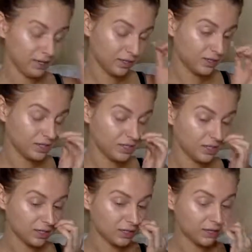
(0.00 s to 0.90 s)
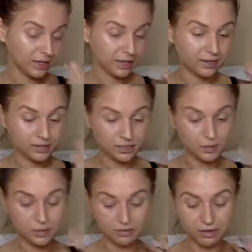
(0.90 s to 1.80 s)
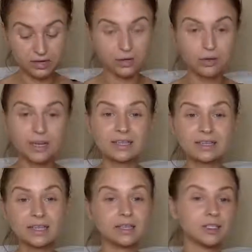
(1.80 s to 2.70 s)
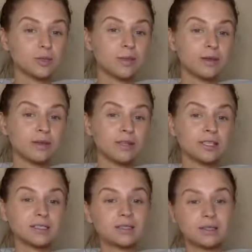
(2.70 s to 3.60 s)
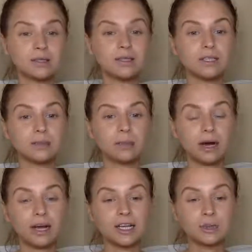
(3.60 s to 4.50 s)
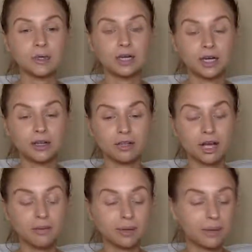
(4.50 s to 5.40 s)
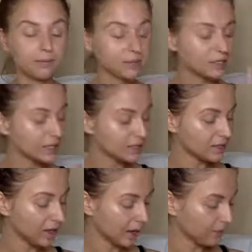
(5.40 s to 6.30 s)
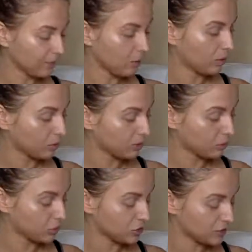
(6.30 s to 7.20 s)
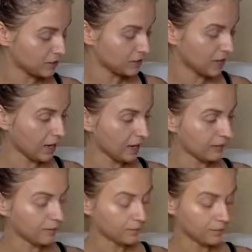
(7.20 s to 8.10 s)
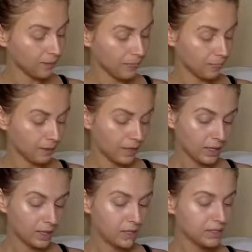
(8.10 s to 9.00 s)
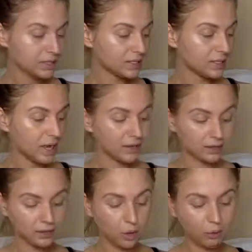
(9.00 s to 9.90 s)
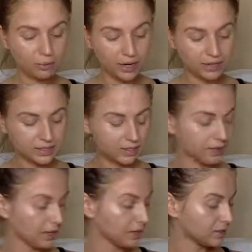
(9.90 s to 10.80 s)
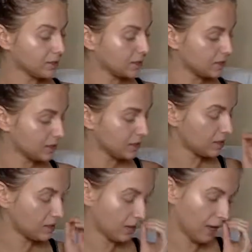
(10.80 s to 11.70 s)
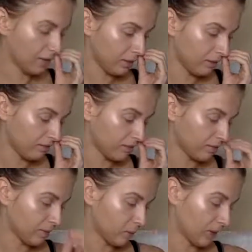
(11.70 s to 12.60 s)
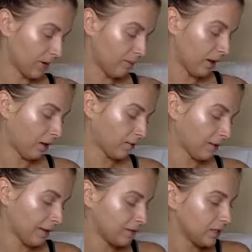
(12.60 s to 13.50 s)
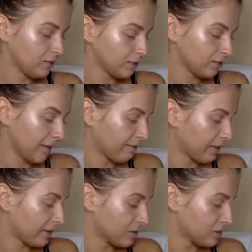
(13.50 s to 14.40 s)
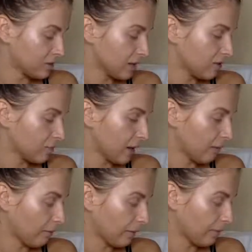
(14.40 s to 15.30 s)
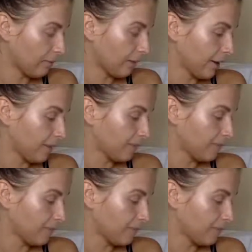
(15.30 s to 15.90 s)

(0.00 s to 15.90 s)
Jesus, like it's just been very crazy. It's just been it's this part has been hurting a lot. But besides that, I want to put emotions aside. This is done. Like the whole branding thing is easy. That thing I've never been worried about. I've done it for 5 years. It's not a problem. But